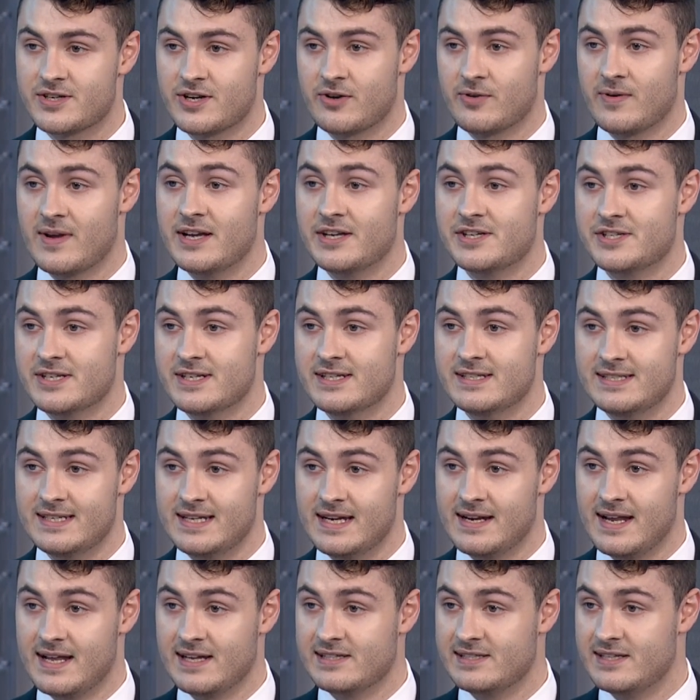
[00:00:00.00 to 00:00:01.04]
generation
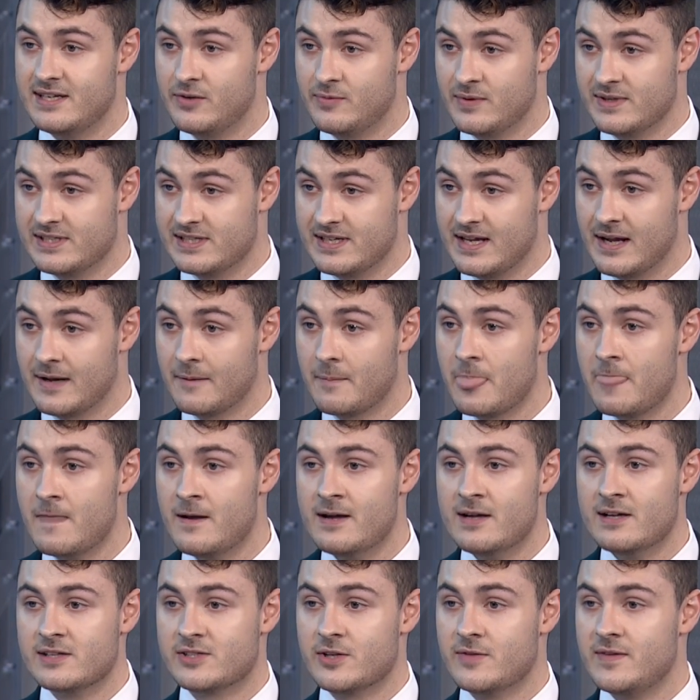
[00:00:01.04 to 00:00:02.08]
DNA sequencing.
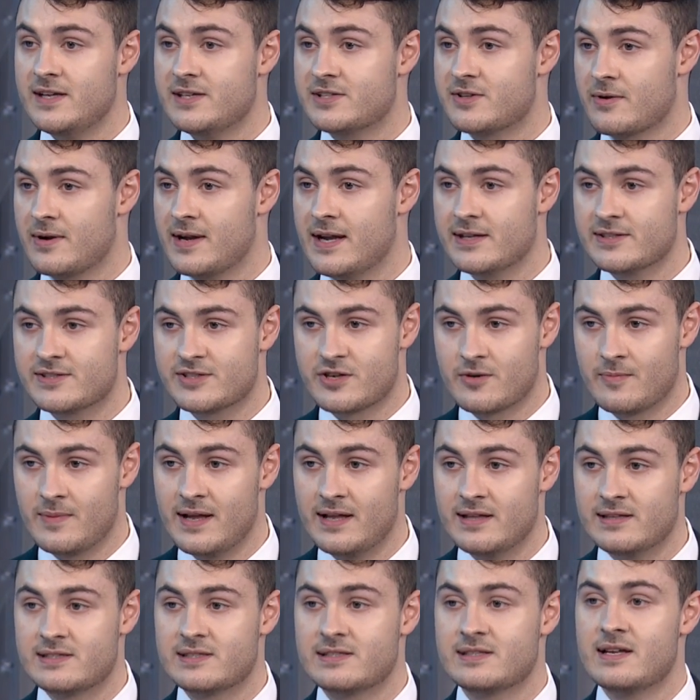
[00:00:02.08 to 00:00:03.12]
So these are
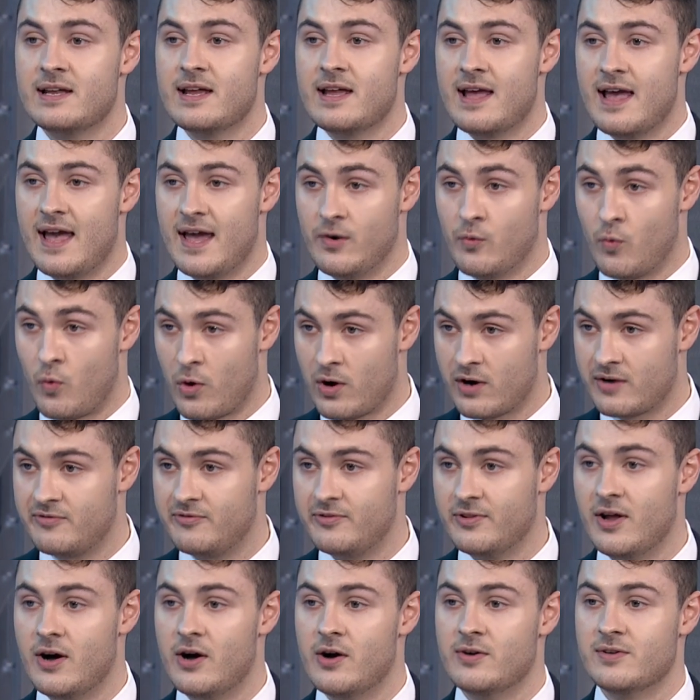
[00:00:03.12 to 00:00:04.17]
instruments and
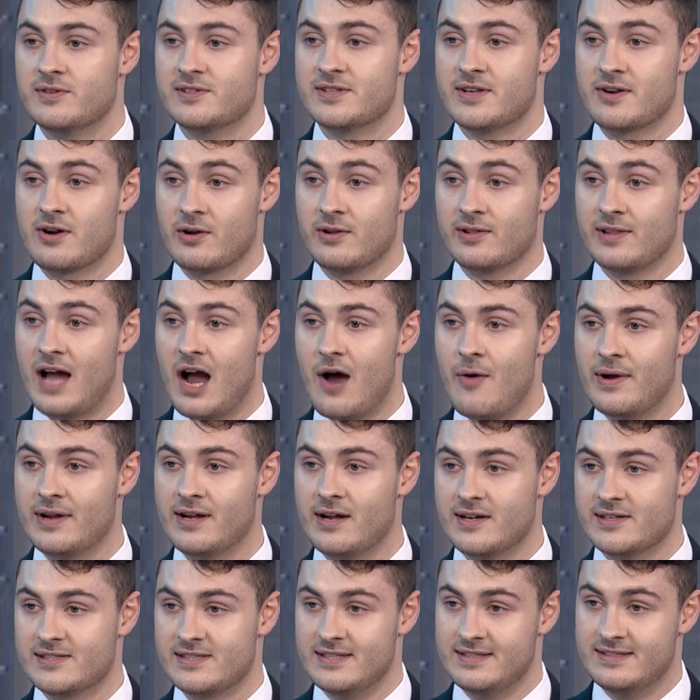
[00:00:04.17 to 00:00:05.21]
workflows that are allowing
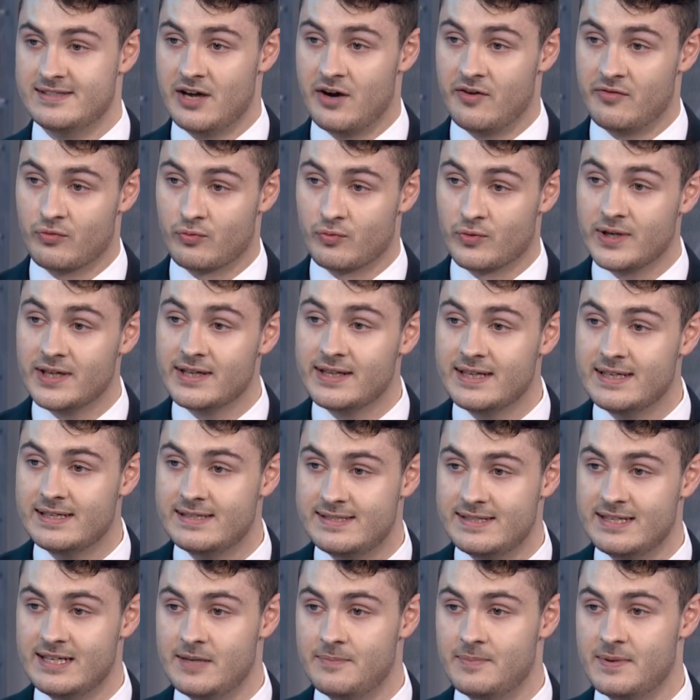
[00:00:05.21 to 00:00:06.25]
us to delve really
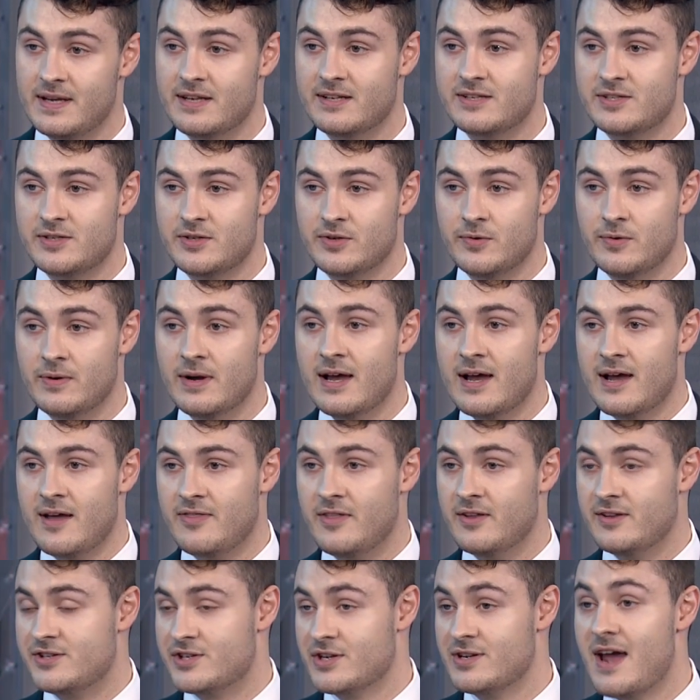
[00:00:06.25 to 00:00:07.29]
deep into
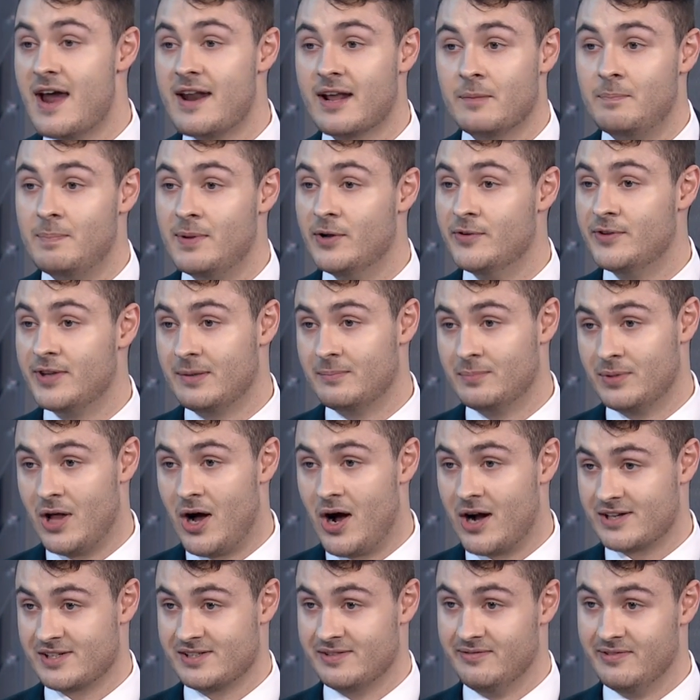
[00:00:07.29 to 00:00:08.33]
the genetic building
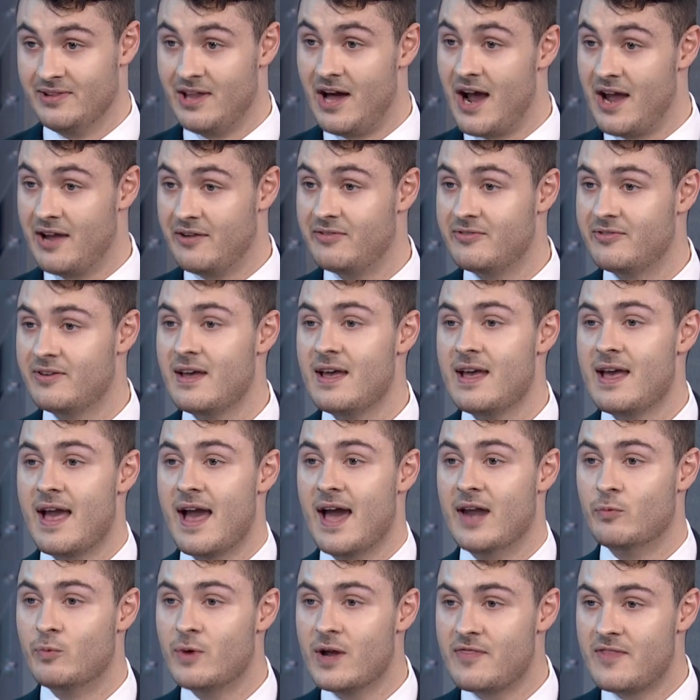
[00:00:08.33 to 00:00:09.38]
blocks of life.
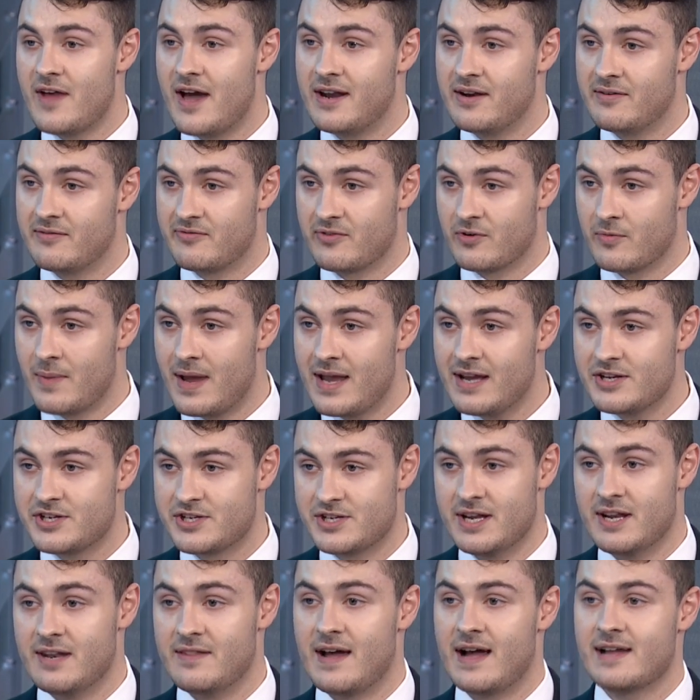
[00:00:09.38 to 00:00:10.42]
And with that
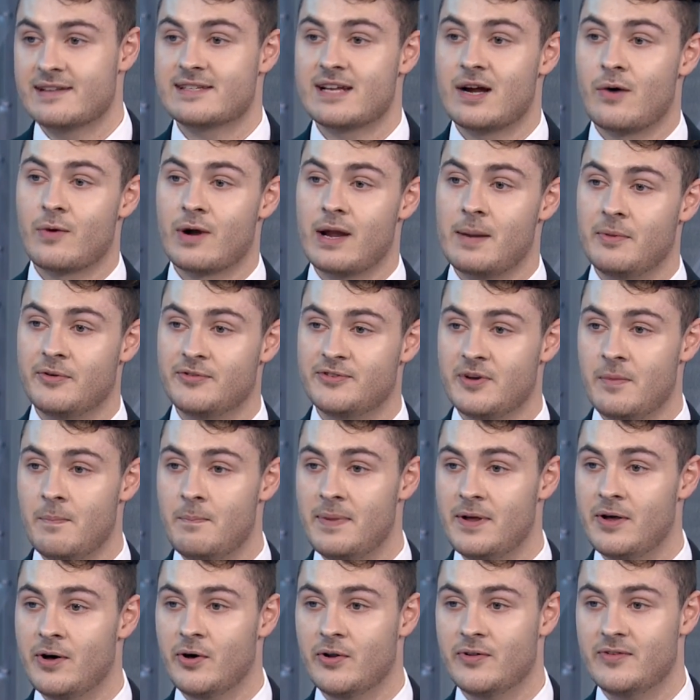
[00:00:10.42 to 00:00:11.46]
information, that's how we're able to
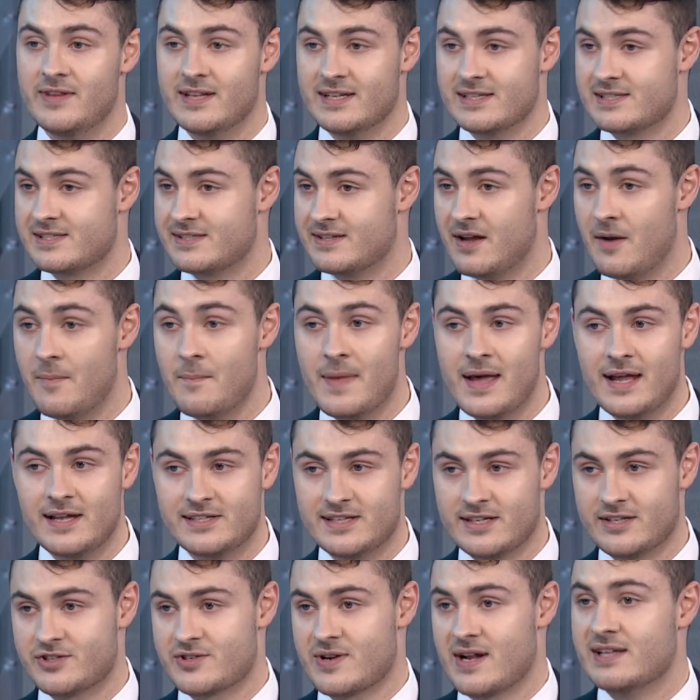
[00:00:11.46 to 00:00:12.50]
build this
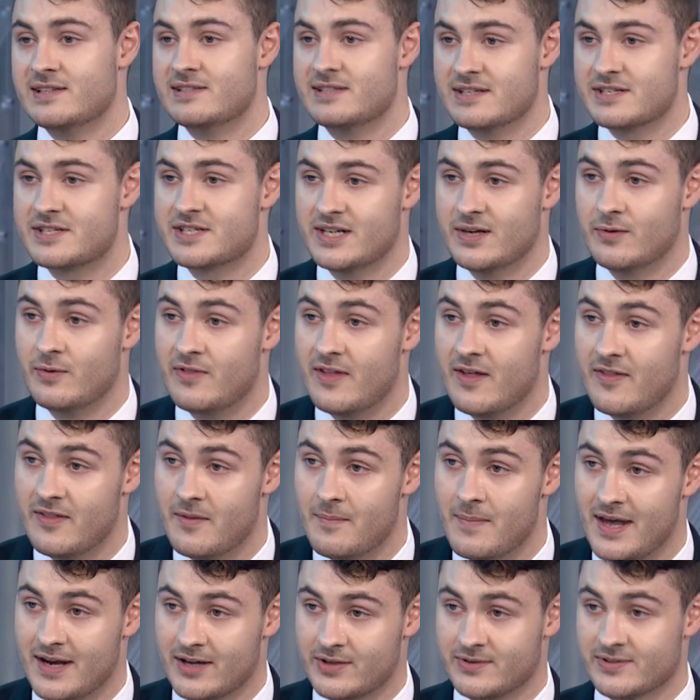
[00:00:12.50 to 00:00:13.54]
amazing transition within the
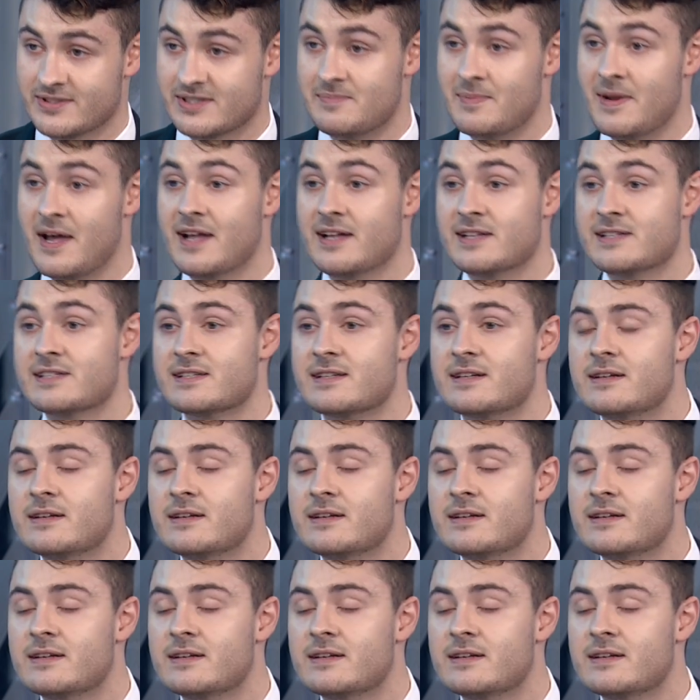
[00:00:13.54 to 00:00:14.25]
medical space.